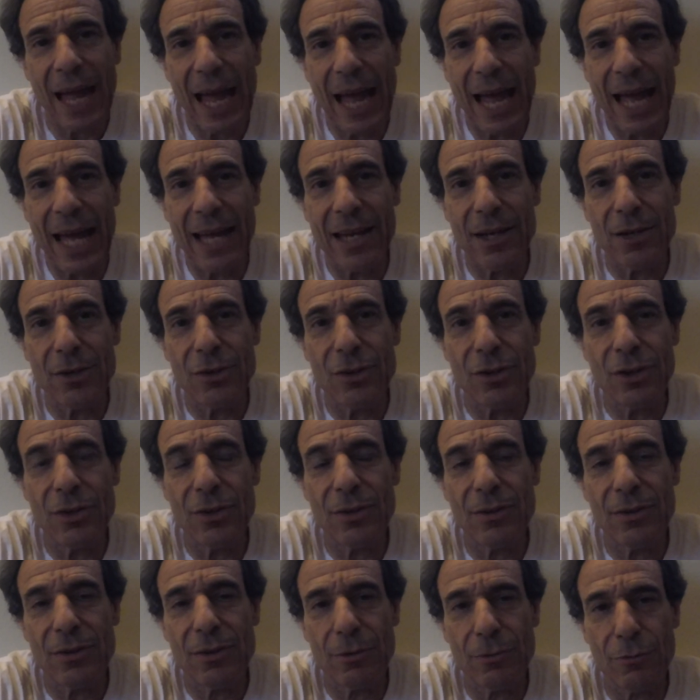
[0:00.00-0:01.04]

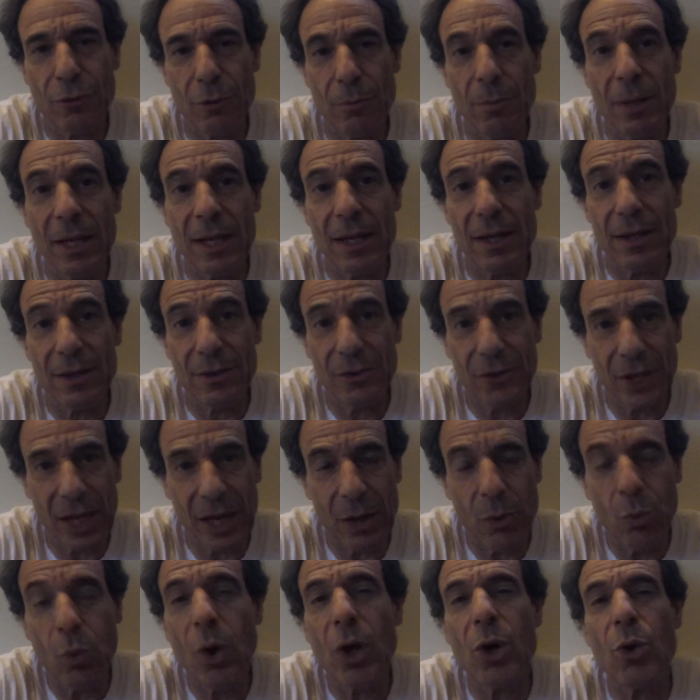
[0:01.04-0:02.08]
and for me to
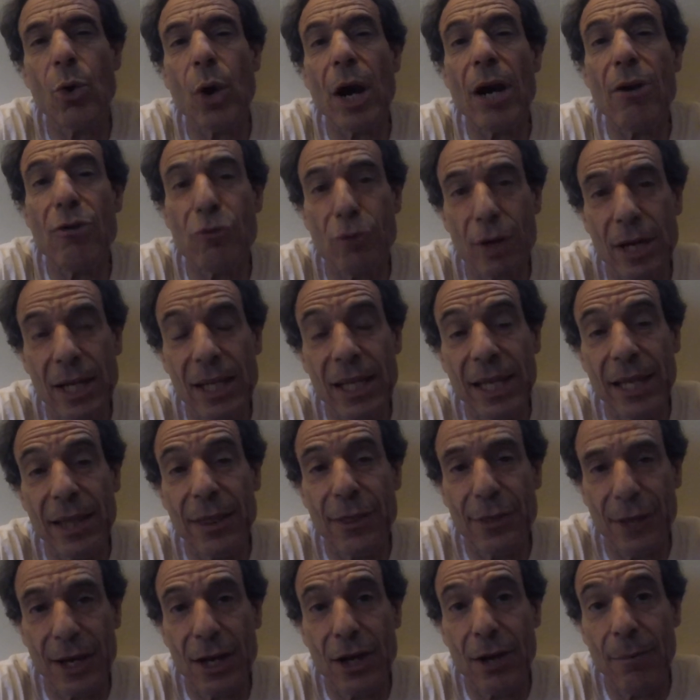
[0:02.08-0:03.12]
say, what do I really
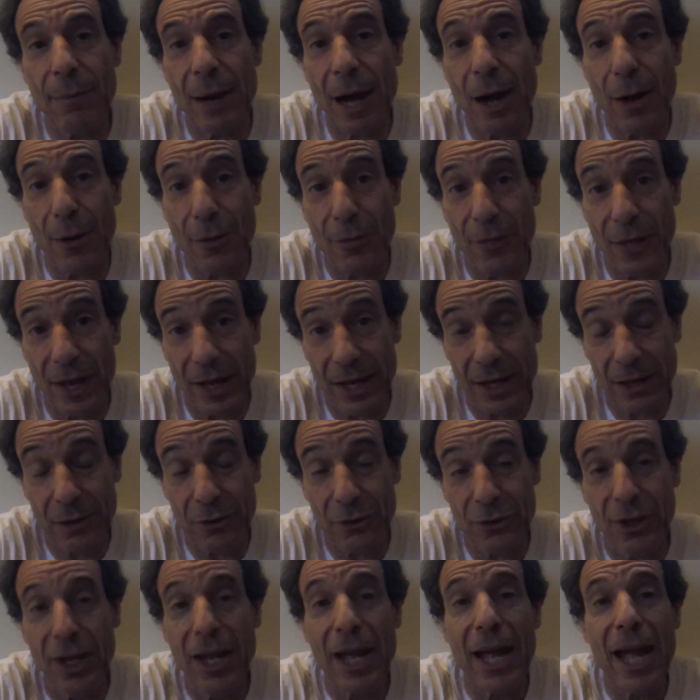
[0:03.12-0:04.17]
think about
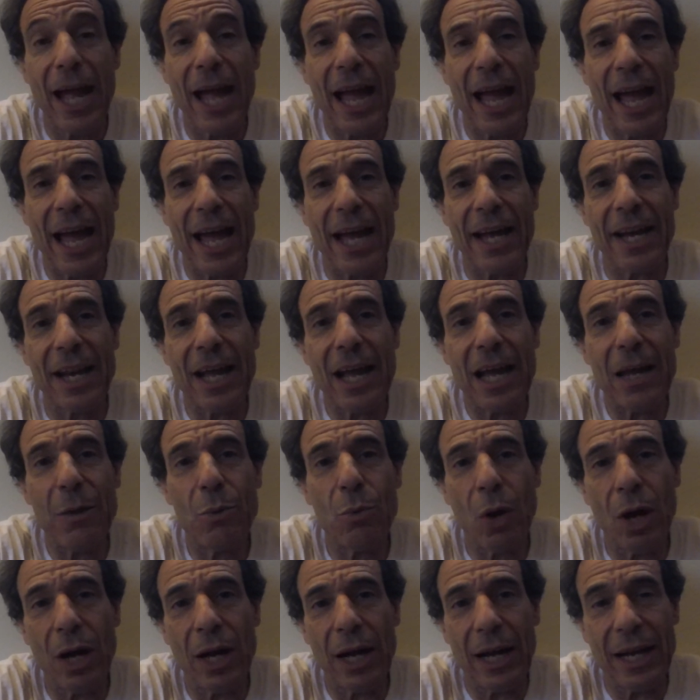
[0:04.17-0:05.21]
things? And
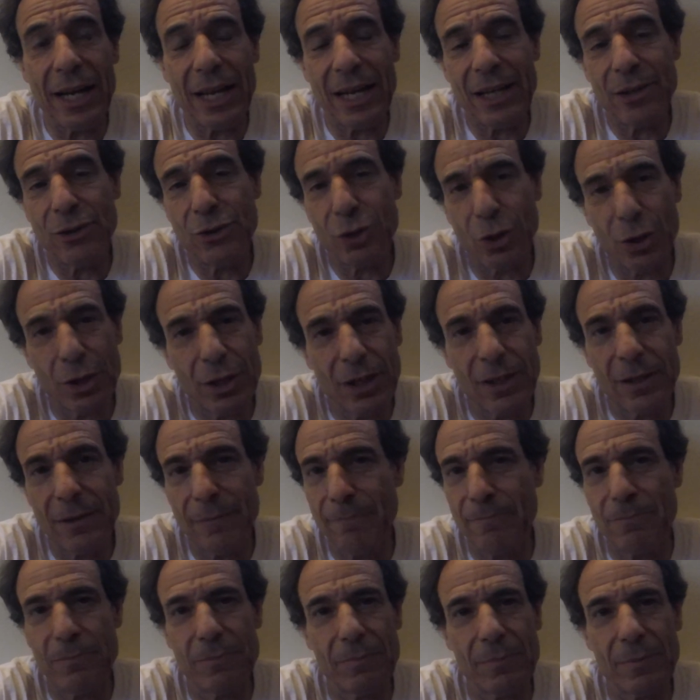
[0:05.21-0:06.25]
I took it